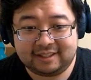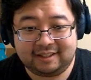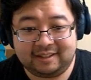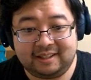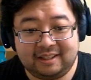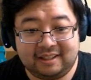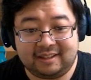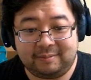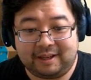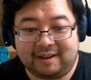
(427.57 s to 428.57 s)

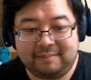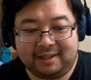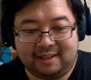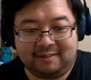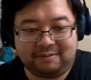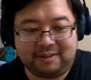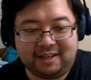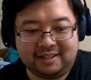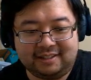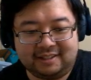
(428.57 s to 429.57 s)
and we got Mickey and
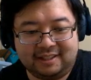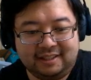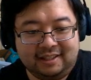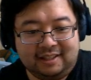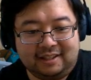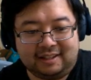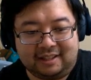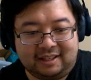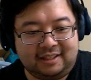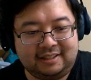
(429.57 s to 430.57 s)
Friends.
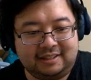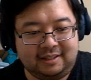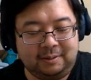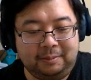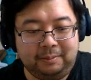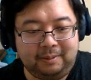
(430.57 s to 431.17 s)
The Shito.